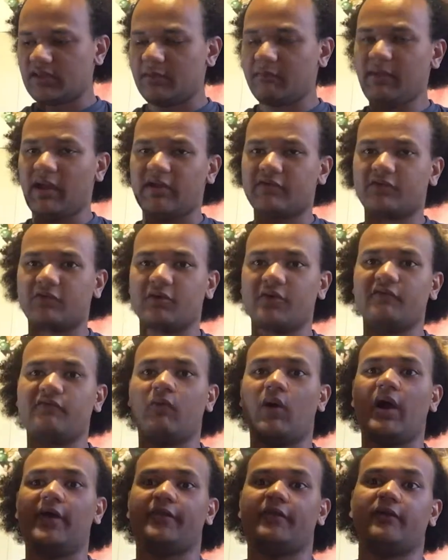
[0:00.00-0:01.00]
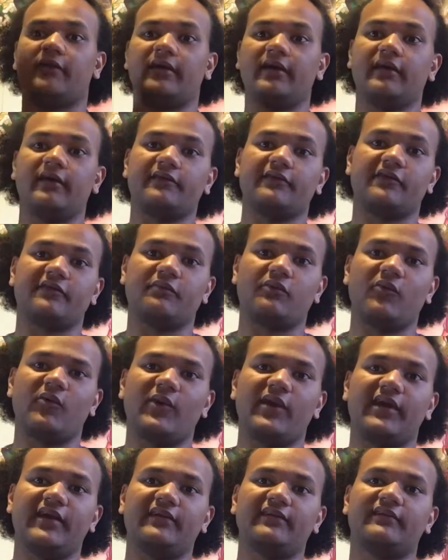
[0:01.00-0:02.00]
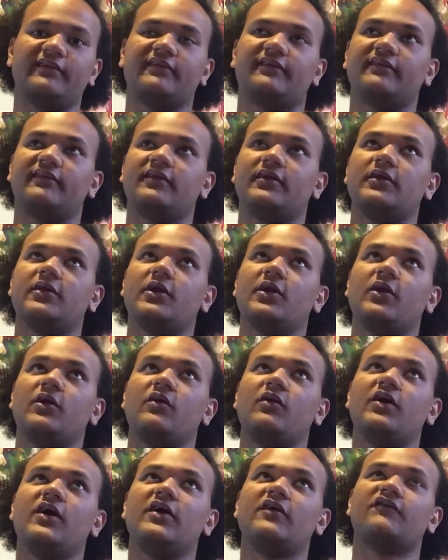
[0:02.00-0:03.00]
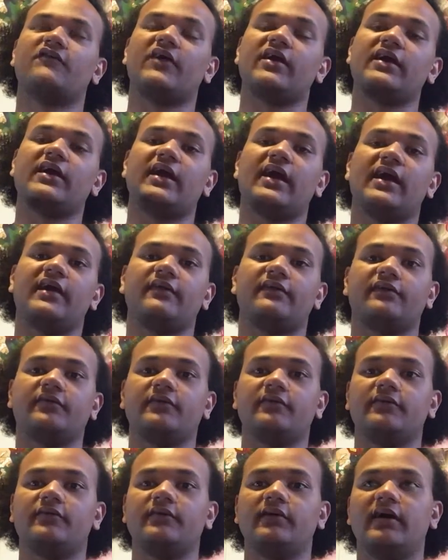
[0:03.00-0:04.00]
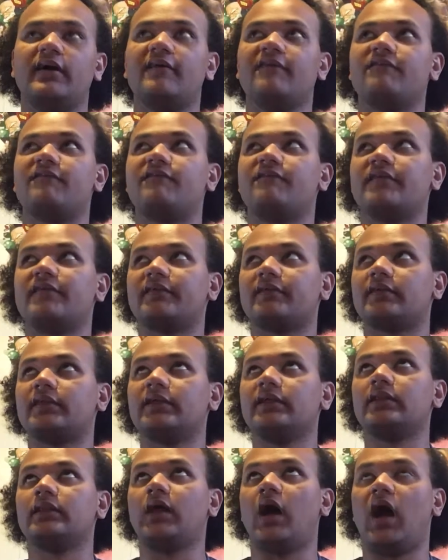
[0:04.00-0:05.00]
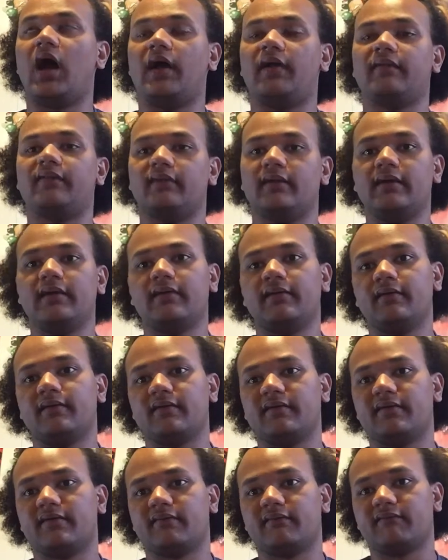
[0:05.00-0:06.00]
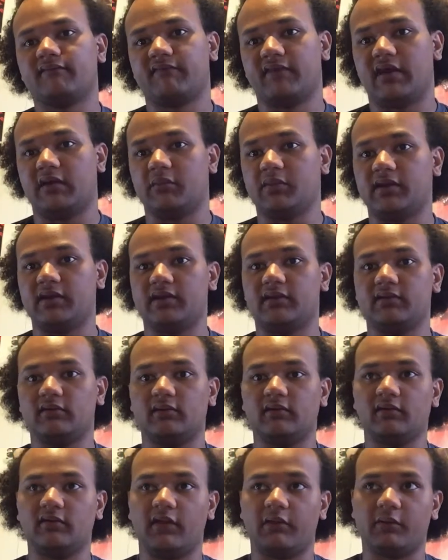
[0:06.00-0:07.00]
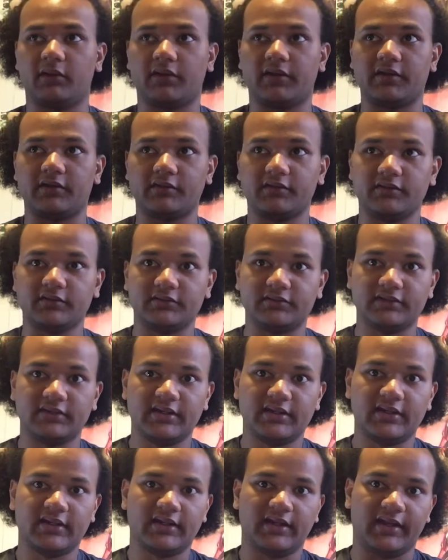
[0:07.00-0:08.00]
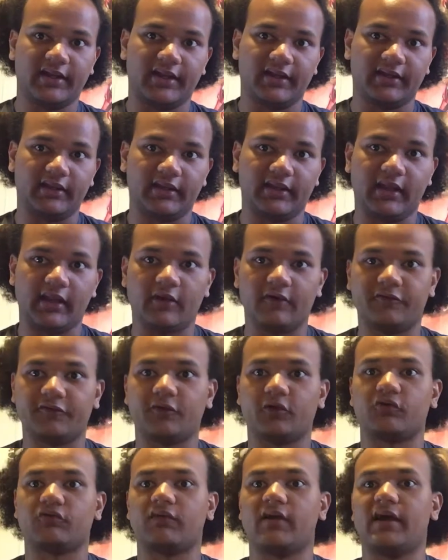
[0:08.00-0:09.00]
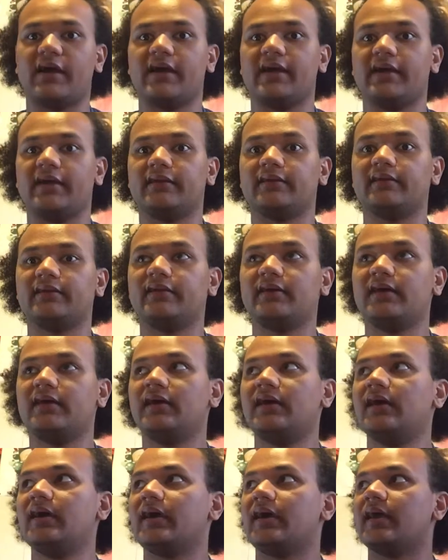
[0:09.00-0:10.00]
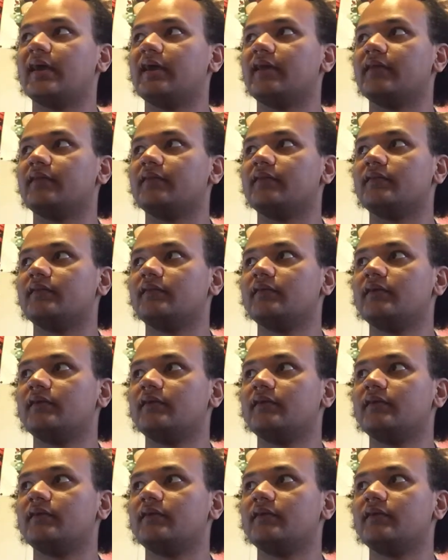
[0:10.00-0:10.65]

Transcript: backstory of why they're here at this point. Frank Castle physically lost his family. They were killed at a carousel ride, and